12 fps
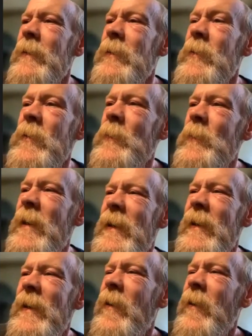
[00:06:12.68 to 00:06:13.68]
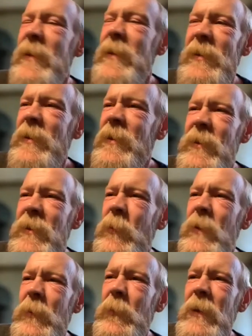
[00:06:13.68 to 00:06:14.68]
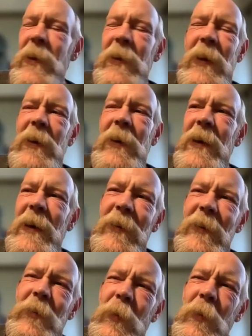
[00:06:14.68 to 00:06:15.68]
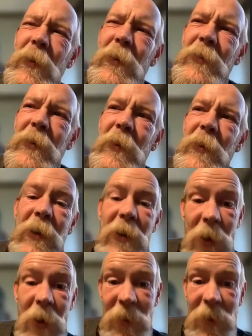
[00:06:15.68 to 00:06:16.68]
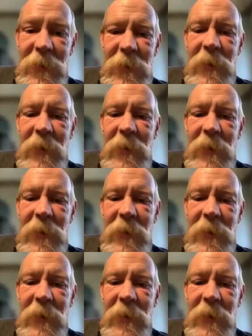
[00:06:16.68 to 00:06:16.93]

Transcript: Used my audition tour that we got out of high school to go to college in